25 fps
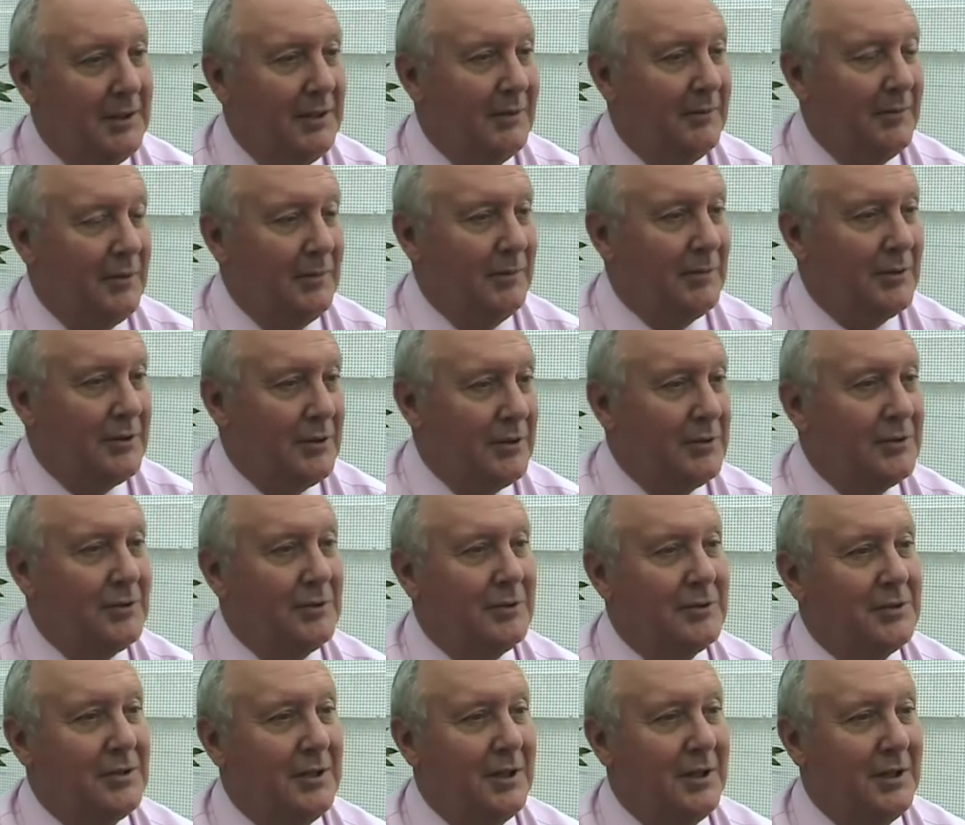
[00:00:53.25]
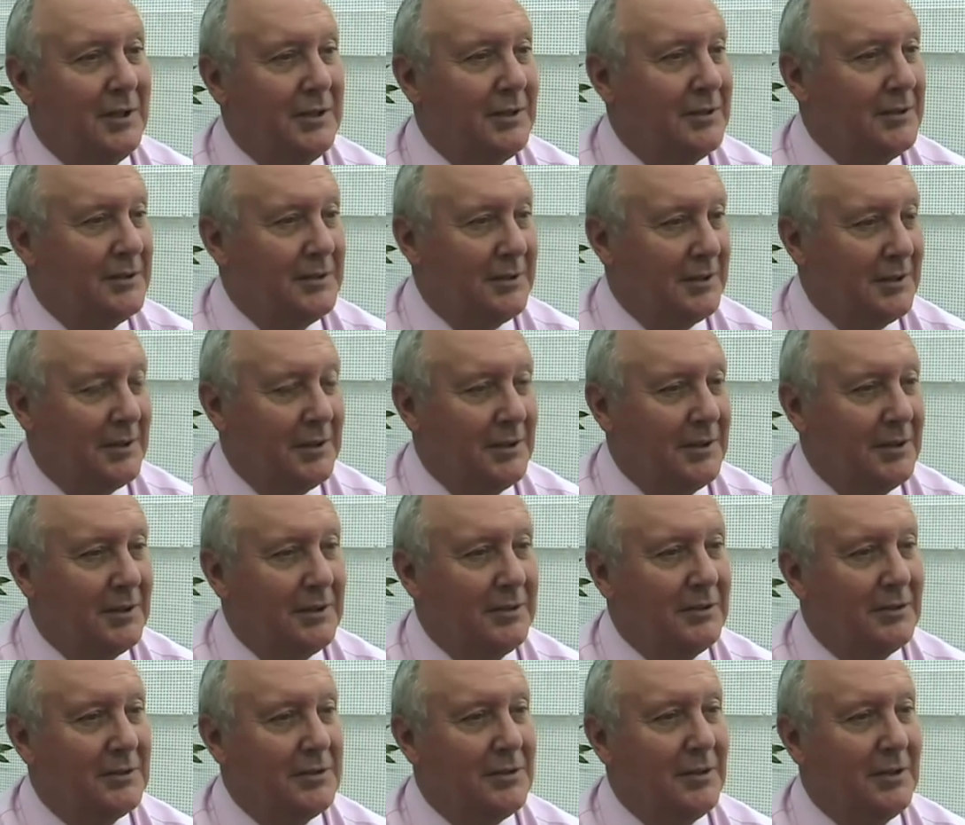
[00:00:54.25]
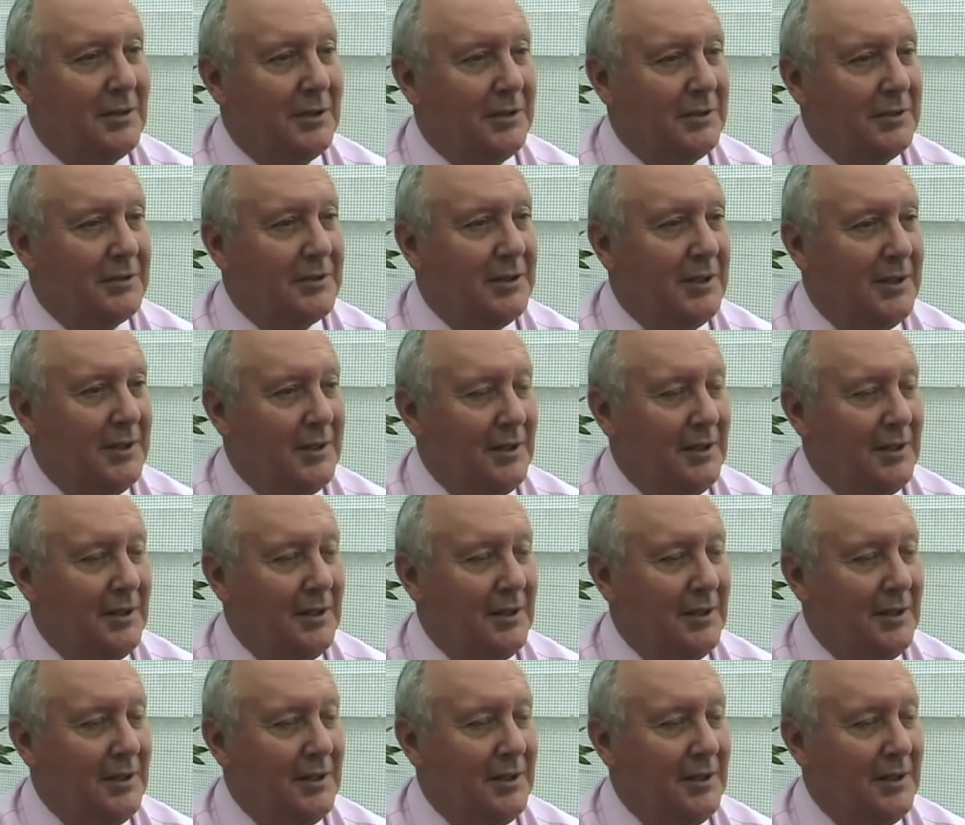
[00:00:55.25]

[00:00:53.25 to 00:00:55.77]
from social science to clinical trials.